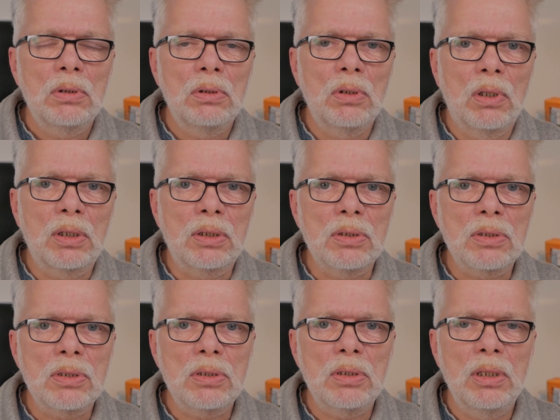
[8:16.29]

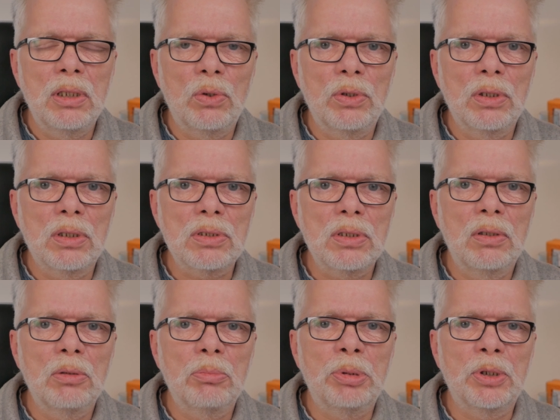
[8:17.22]
darkest areas in
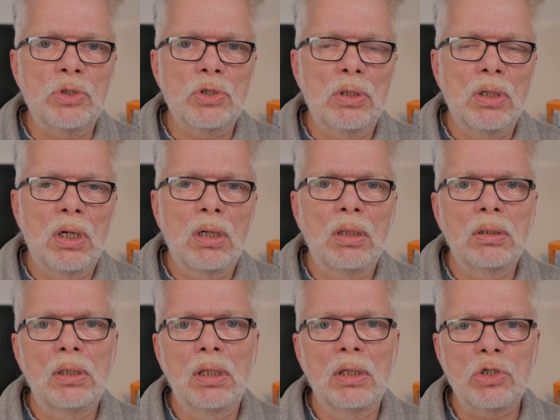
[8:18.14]
the picture are.
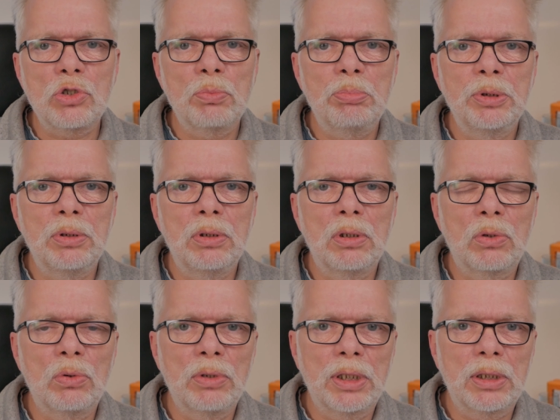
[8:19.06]
That should be
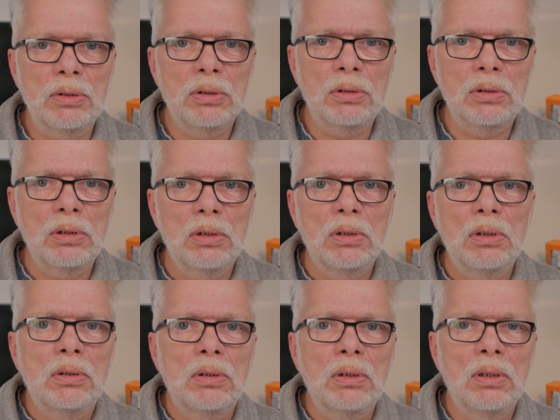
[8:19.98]
corrected
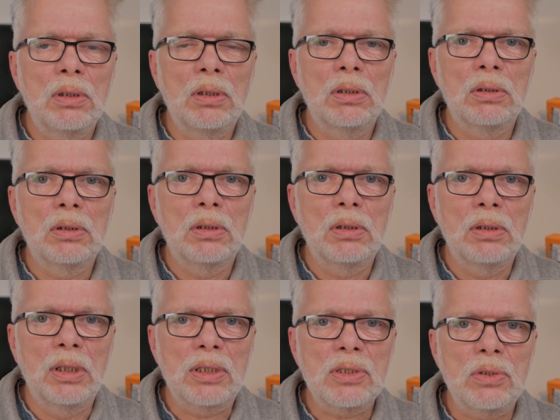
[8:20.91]
in the
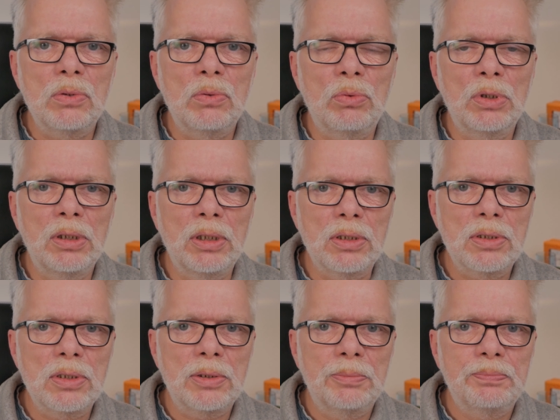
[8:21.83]
next
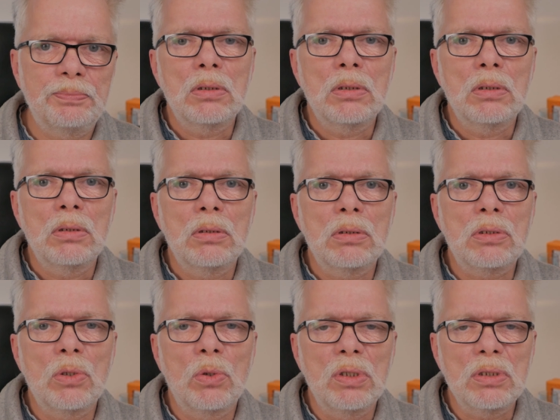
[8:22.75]
release.
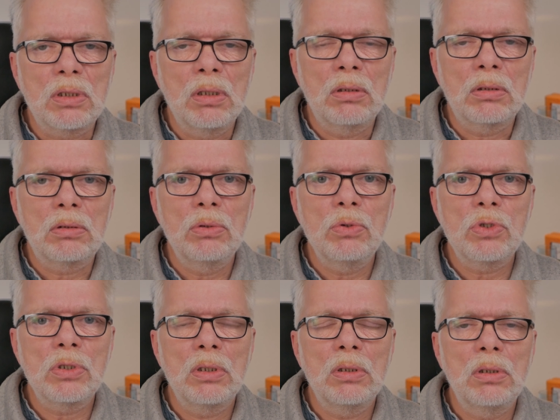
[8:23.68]
So as a
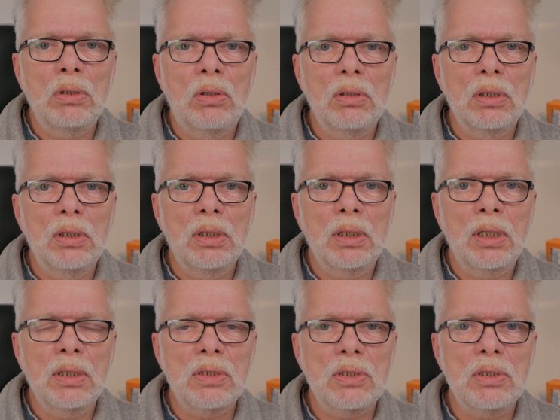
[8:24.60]
conclusion, all I
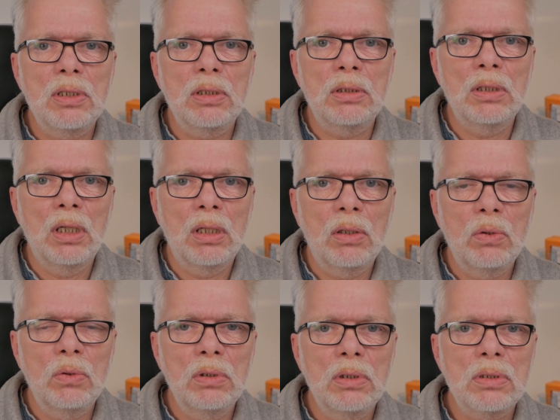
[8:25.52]
can state
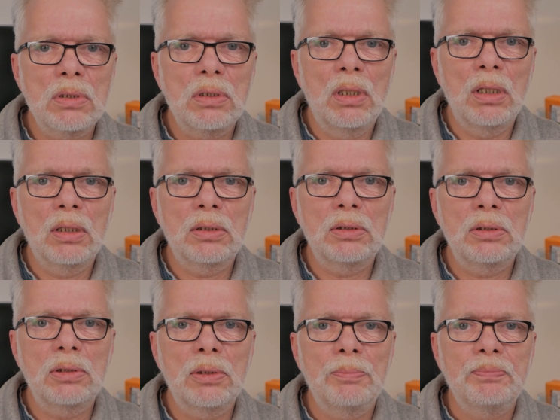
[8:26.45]
now is that